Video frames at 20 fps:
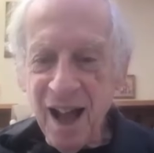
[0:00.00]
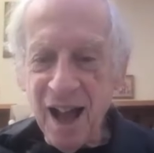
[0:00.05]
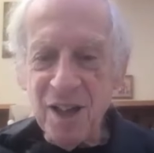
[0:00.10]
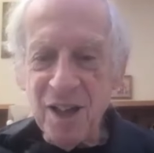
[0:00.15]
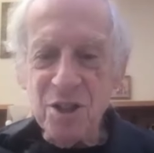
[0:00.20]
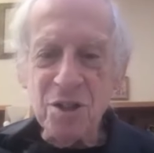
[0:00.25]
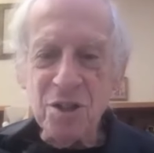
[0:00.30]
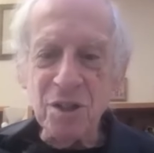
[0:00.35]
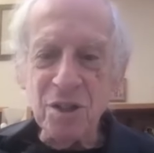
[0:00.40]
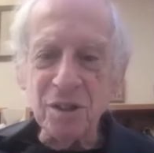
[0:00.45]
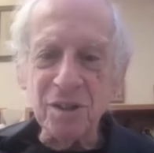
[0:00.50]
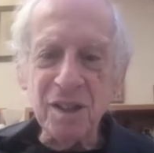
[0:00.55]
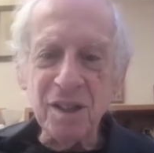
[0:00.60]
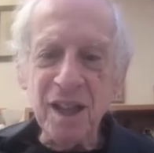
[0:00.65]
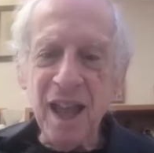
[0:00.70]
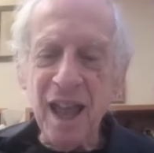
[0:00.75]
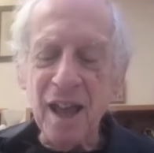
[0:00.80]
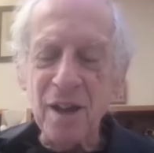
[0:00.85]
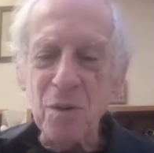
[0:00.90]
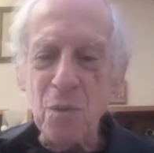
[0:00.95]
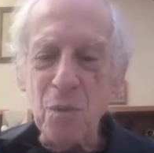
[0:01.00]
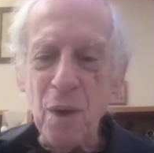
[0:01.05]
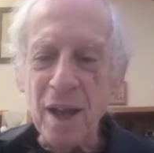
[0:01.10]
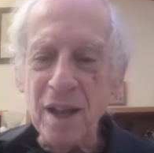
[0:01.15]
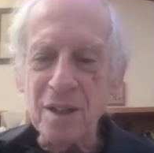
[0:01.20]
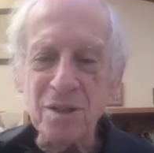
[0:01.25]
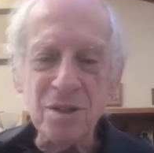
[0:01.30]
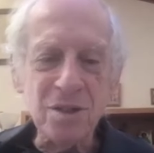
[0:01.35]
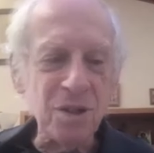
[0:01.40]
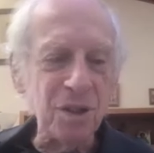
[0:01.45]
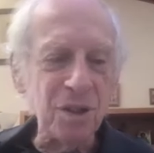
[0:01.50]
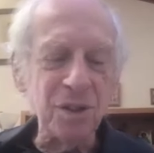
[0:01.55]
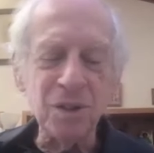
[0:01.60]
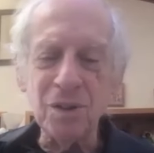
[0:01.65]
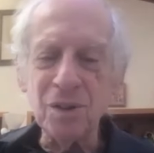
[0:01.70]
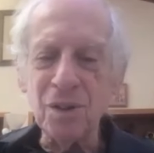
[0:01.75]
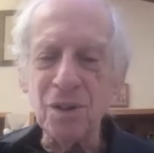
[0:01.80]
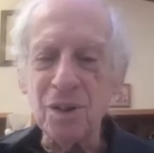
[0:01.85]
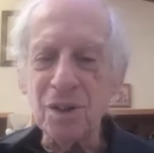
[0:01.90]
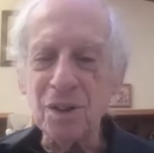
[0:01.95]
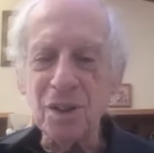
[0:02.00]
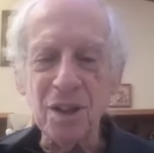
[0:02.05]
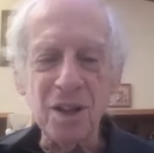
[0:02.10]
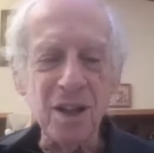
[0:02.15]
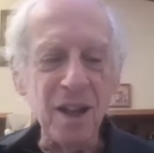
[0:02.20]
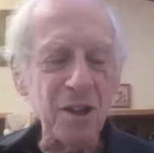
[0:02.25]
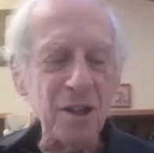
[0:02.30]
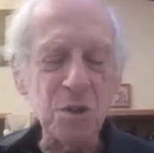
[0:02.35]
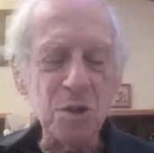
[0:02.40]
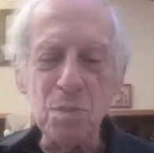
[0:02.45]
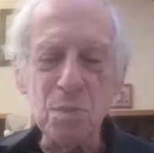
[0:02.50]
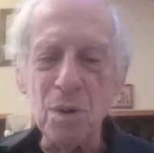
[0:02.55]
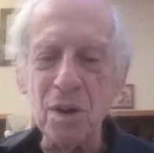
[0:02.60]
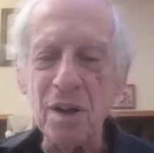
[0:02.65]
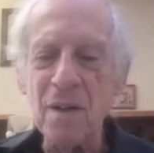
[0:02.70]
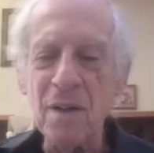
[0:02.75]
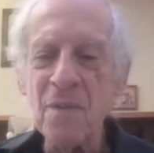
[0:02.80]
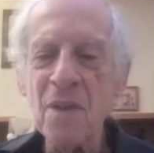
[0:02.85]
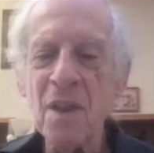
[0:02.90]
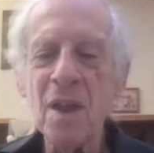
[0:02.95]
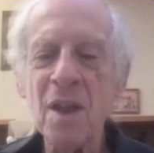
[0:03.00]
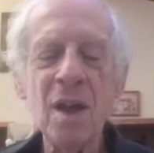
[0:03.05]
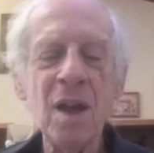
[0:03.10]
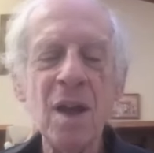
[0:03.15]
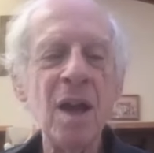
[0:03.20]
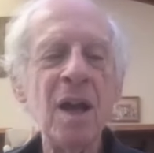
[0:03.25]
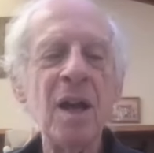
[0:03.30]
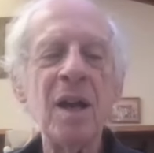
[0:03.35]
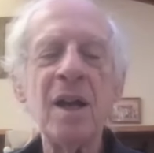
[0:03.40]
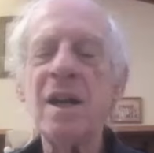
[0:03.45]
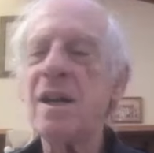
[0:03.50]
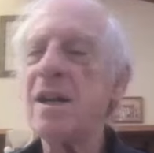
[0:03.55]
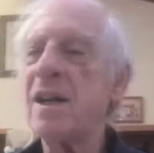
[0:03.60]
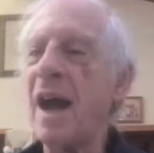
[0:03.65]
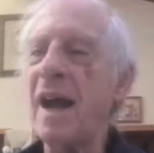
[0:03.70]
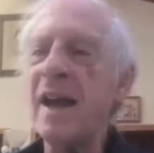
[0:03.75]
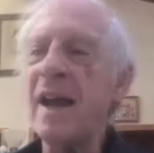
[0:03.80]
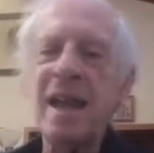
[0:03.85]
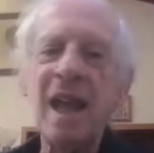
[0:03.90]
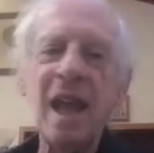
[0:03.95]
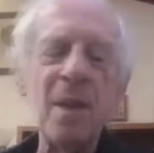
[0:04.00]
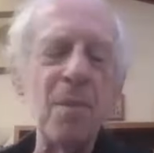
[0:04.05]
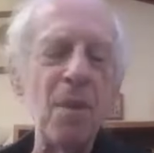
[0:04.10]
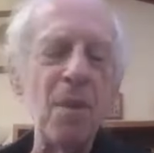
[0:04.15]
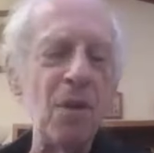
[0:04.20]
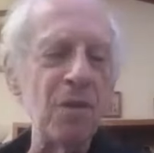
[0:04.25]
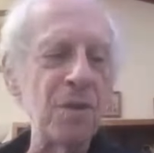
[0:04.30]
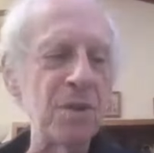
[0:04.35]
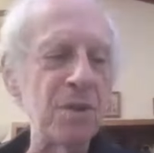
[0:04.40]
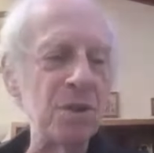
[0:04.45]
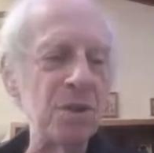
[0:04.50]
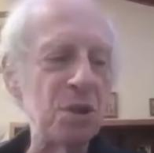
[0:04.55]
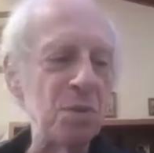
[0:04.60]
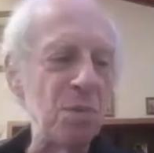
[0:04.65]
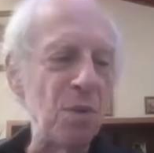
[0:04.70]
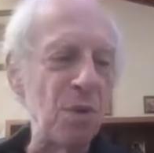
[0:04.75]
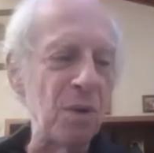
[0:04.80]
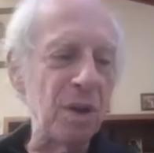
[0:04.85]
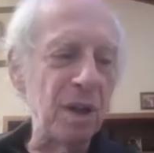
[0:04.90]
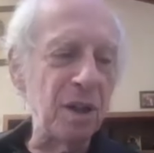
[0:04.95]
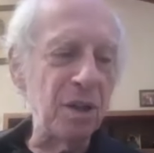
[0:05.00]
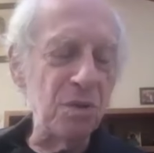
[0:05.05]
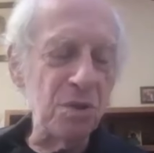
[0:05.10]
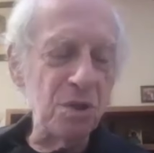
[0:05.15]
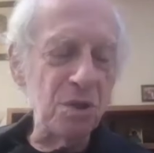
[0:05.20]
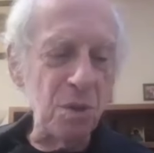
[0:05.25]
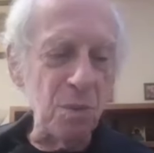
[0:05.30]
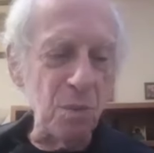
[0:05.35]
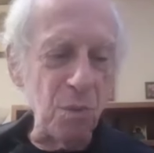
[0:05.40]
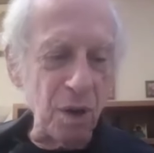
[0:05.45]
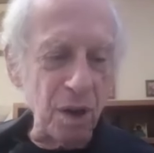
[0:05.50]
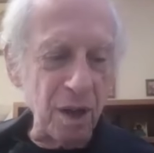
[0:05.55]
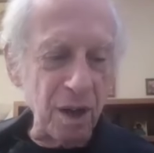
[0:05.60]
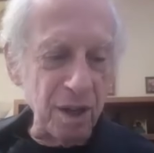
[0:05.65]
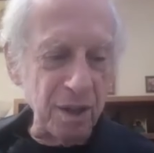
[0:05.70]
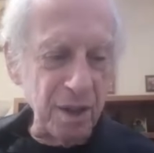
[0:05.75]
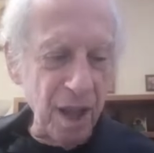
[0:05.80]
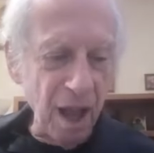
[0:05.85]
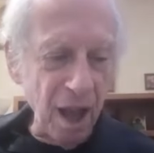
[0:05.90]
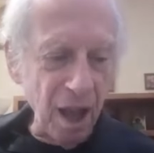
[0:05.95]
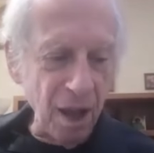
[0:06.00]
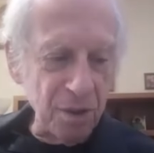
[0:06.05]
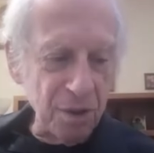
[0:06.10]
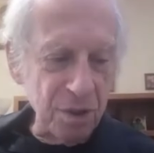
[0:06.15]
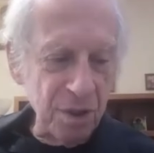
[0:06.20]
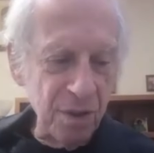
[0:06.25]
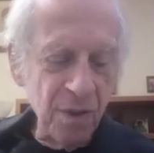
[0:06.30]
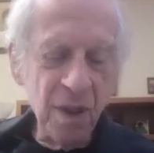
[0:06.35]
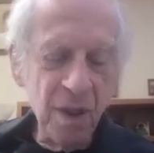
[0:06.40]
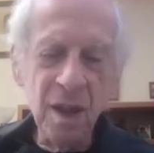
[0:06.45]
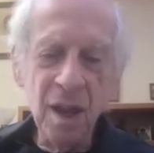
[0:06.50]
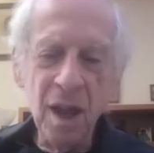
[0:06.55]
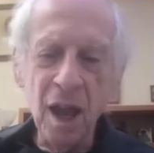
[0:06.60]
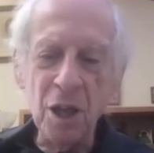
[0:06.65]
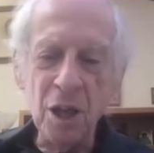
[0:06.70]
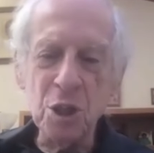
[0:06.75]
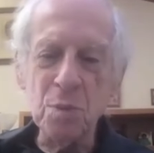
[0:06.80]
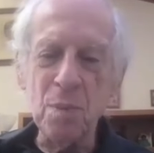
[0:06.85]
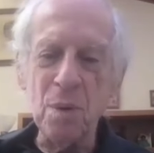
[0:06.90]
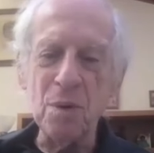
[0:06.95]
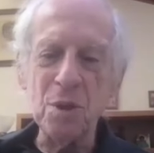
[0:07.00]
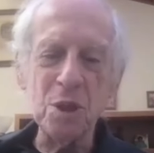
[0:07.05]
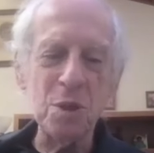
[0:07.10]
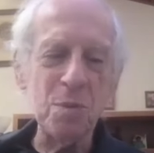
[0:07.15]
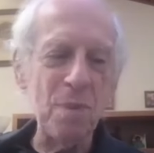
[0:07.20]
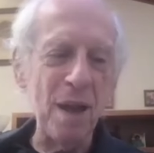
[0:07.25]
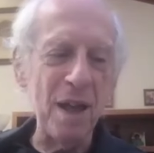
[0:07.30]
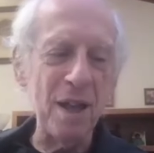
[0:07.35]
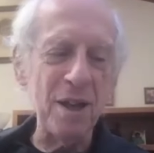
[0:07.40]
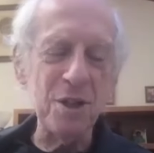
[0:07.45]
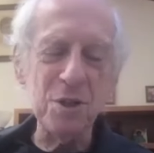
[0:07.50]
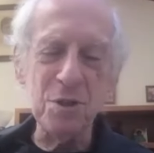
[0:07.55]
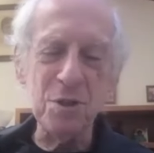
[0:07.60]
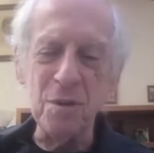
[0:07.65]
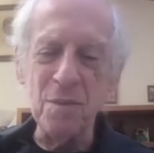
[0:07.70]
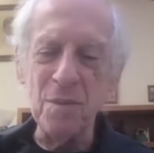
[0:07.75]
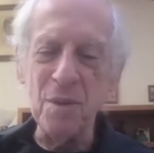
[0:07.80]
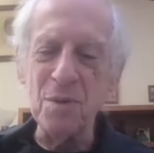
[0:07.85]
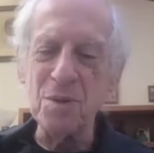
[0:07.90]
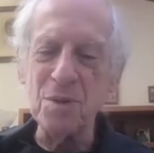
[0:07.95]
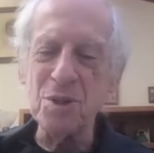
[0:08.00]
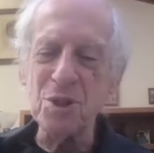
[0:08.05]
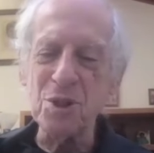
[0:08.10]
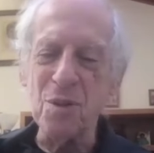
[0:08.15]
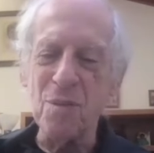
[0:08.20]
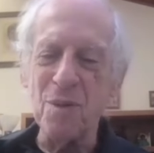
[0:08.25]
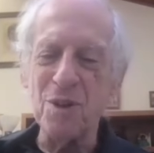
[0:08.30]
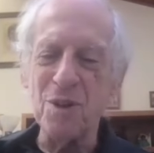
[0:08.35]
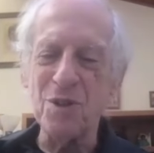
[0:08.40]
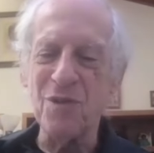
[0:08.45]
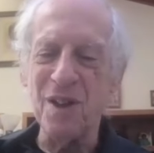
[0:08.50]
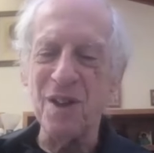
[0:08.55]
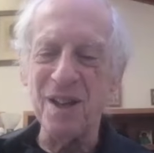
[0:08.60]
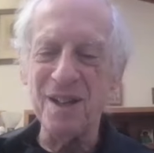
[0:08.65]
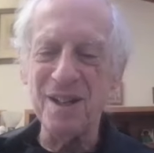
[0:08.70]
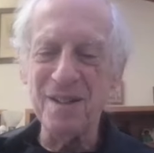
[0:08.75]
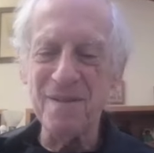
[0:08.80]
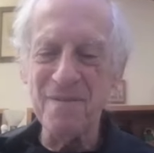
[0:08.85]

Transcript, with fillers: I yeah. still can't wait to look at the next book. Guy came over this morning, do some work on the house, I spoke Spanish to him. It was so much fun.